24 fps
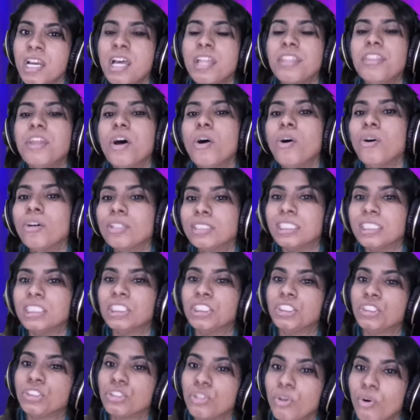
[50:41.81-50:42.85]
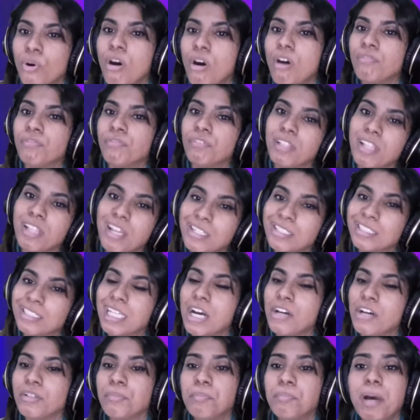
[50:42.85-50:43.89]
the hottest show of
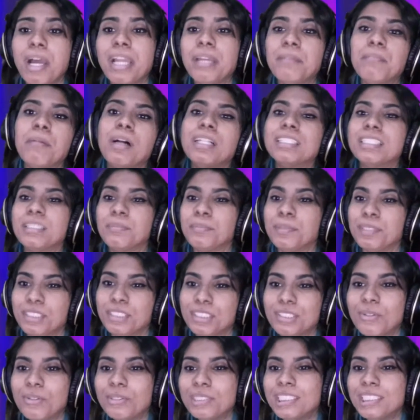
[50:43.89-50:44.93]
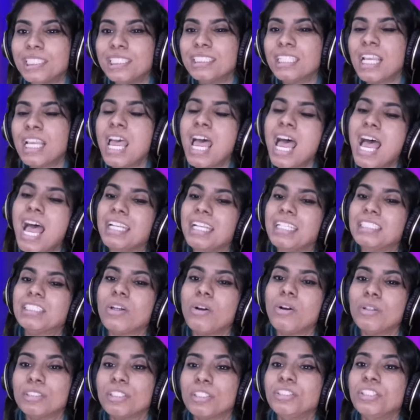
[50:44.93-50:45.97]
lockdown by multiple sources, and it's
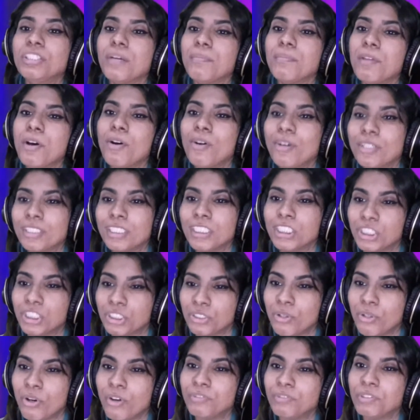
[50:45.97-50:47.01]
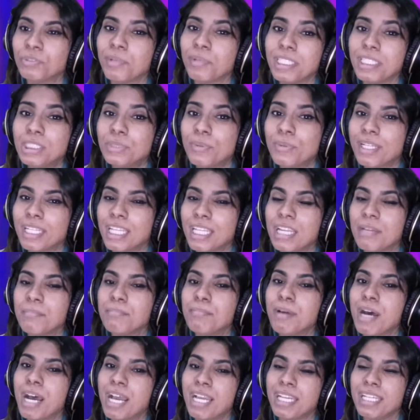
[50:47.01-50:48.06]
also dubbed the hottest show of 2020
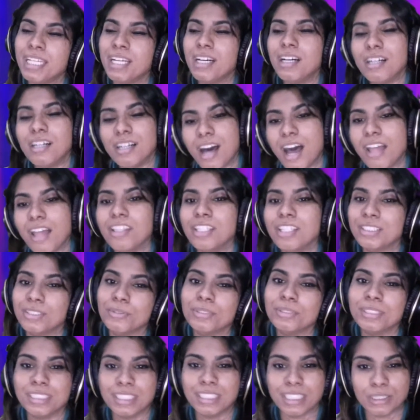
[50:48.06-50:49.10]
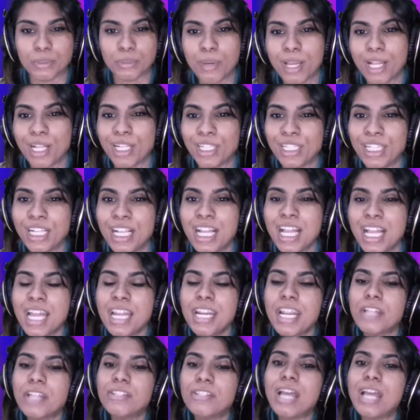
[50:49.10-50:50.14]
by other sources as well.
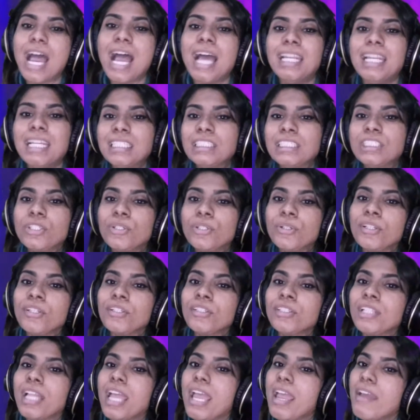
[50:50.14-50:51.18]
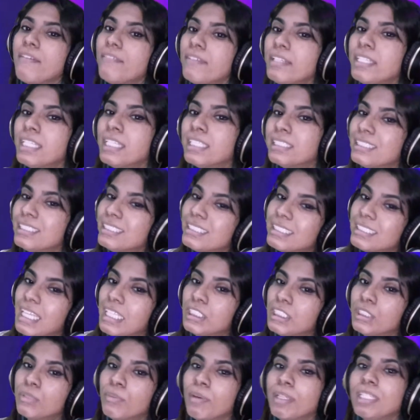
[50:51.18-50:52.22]
Now, the anecdotal evidence
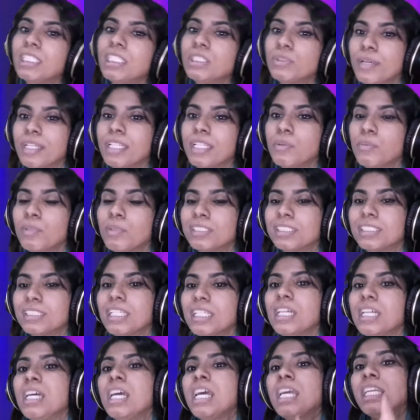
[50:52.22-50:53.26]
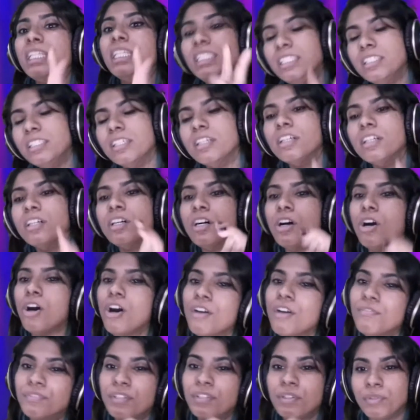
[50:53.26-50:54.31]
that 2020 was the year
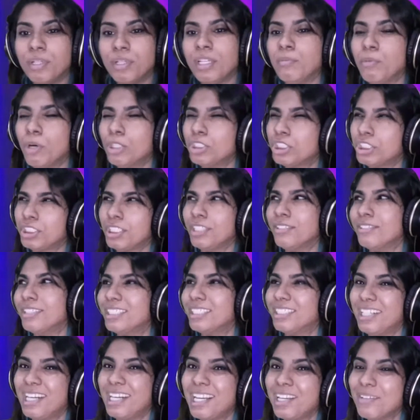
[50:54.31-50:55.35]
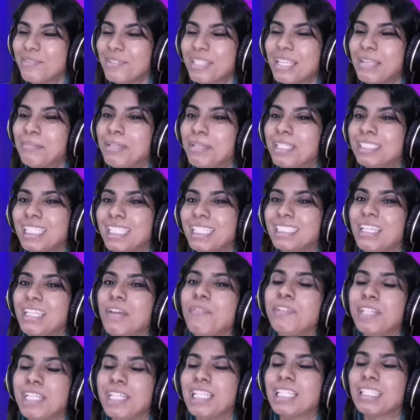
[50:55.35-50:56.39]
of the rewatch, do you agree with that? Because I
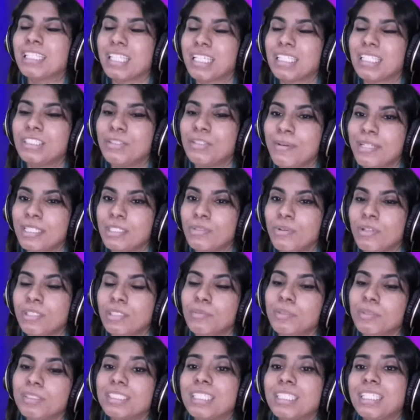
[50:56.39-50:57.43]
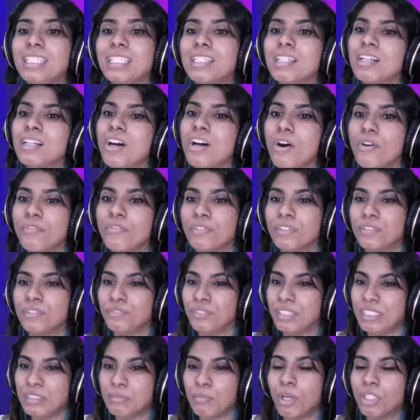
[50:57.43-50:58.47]
definitely think 2020 was the year of
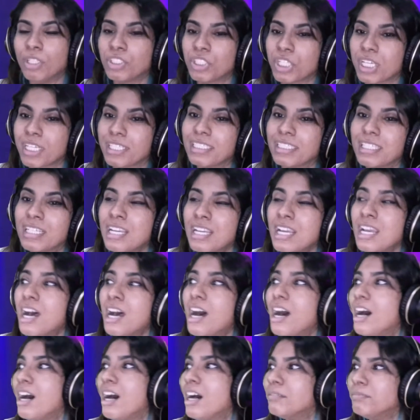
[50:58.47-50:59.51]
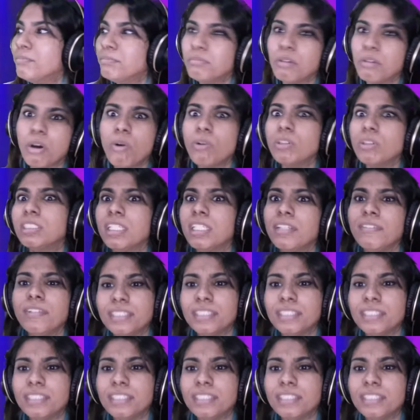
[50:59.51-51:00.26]
rewatching old TV